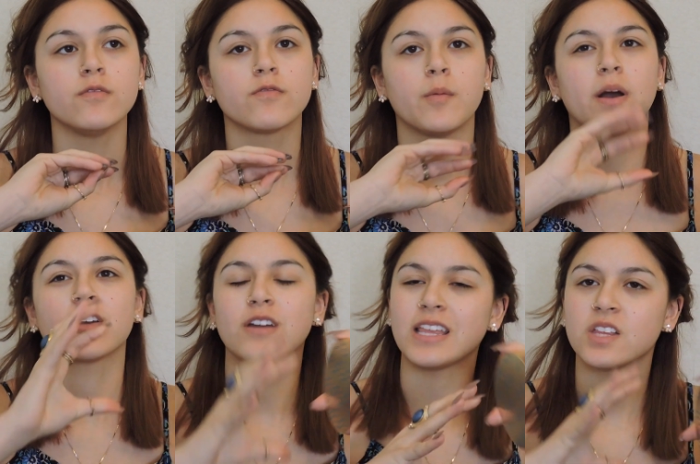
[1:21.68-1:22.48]
from
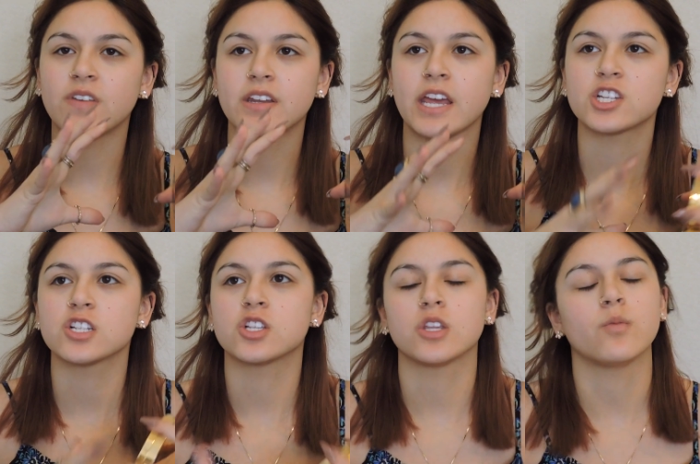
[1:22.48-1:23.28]
underneath the
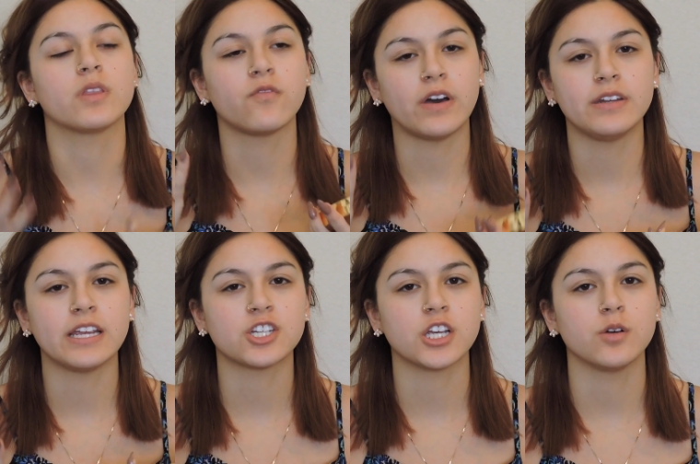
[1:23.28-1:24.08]
foundation so that when the
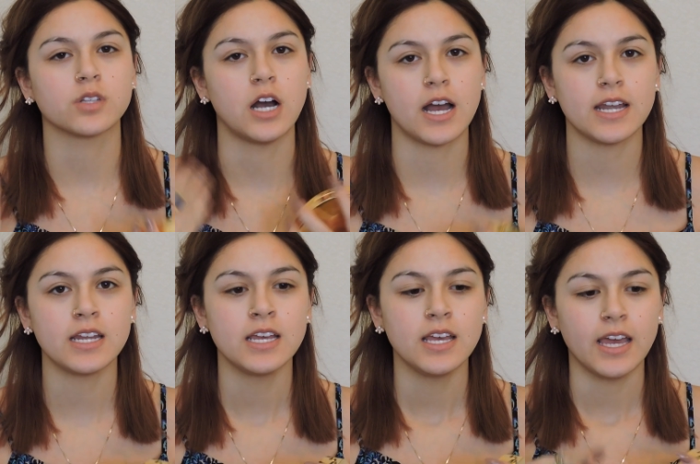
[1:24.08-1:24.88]
foundation goes on,
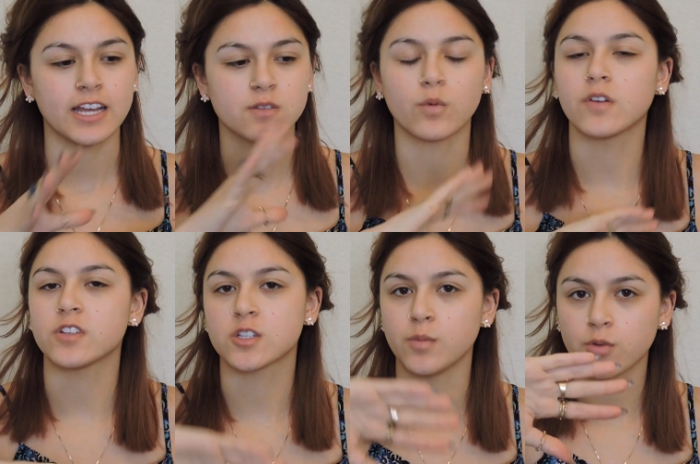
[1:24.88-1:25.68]
it's more of
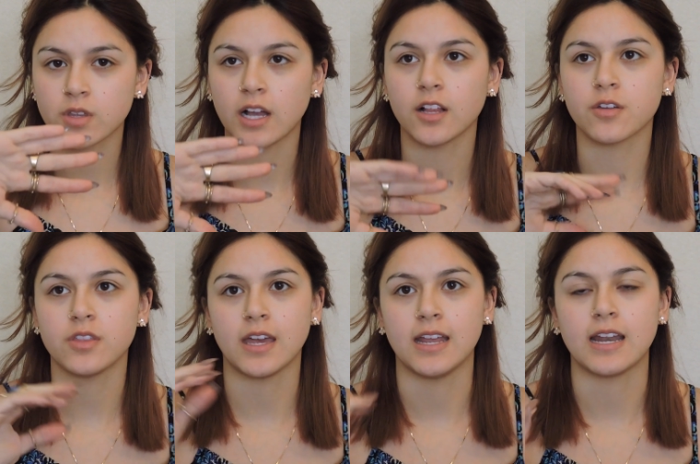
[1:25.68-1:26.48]
a smooth color
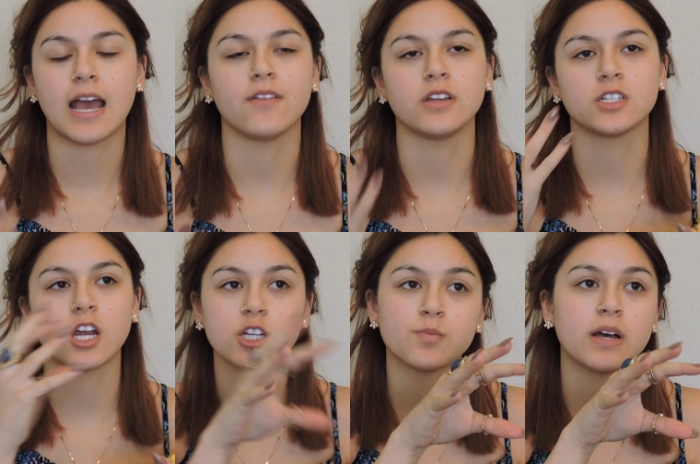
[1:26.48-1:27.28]
than having
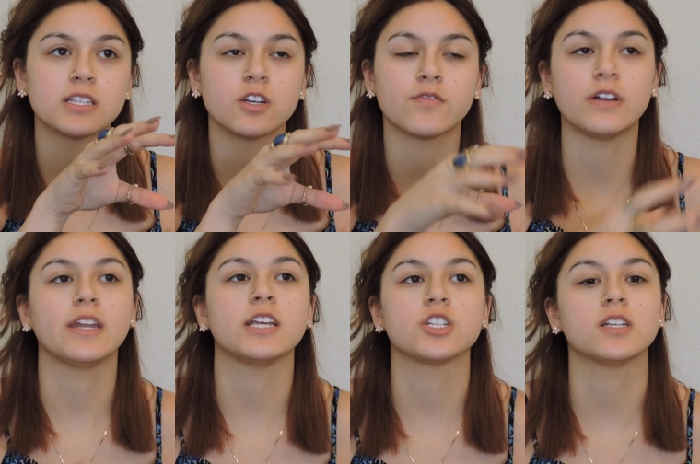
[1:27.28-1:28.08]
dark spots in your
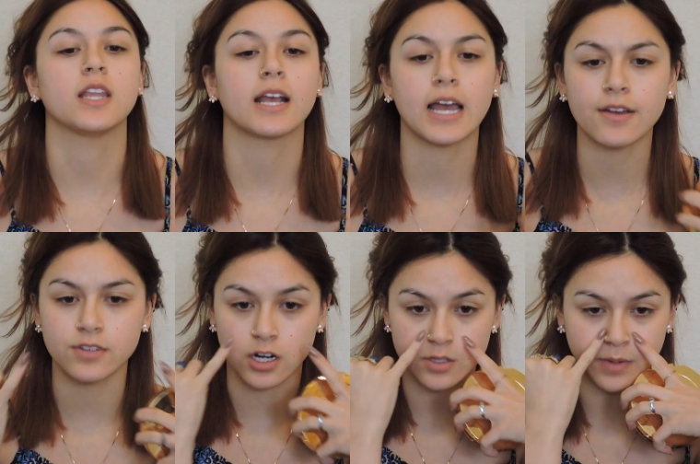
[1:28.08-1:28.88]
foundation. Like I have
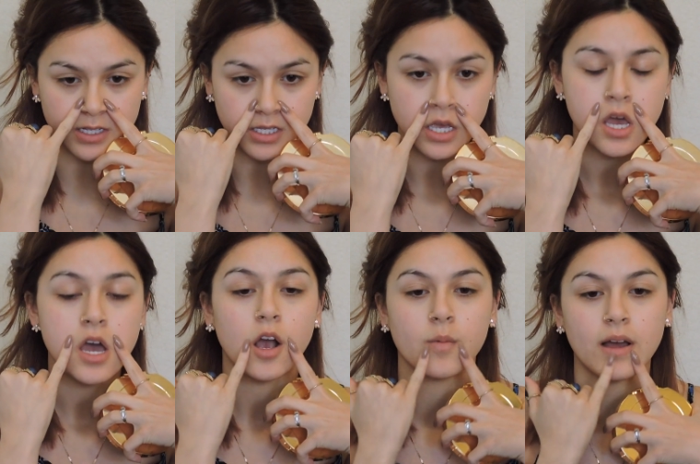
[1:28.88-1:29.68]
dark spots
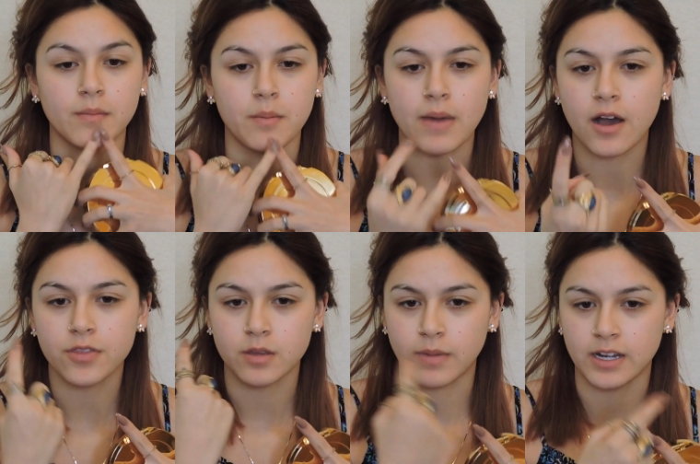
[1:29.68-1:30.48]
around my
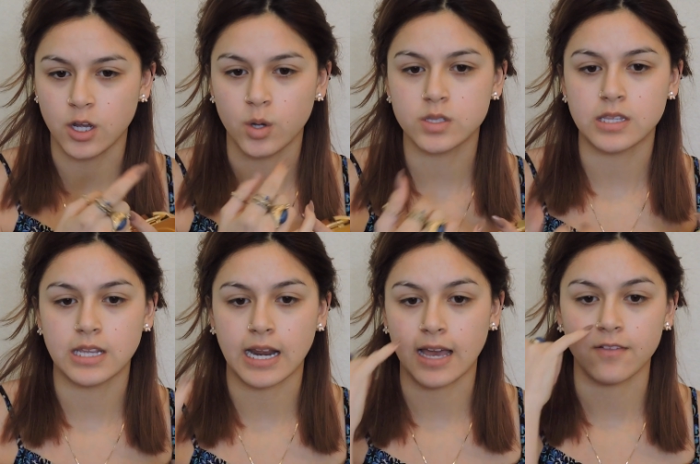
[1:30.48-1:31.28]
mouth and my nose, and
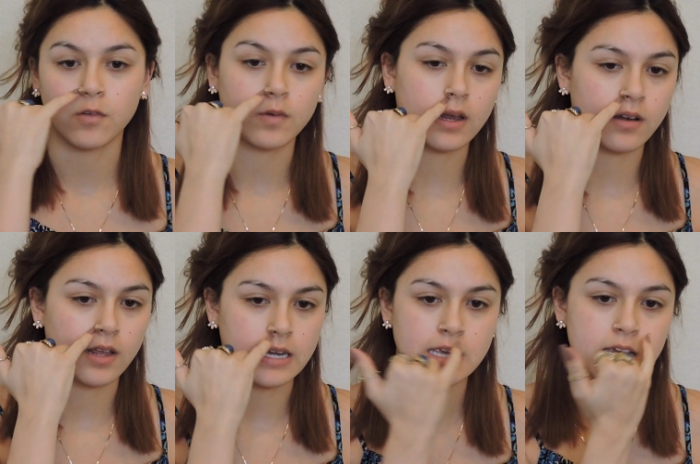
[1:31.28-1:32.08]
then I have red
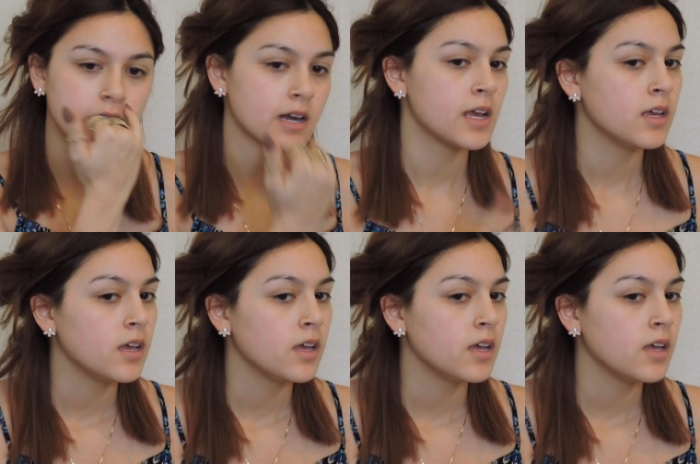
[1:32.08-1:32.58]
in here,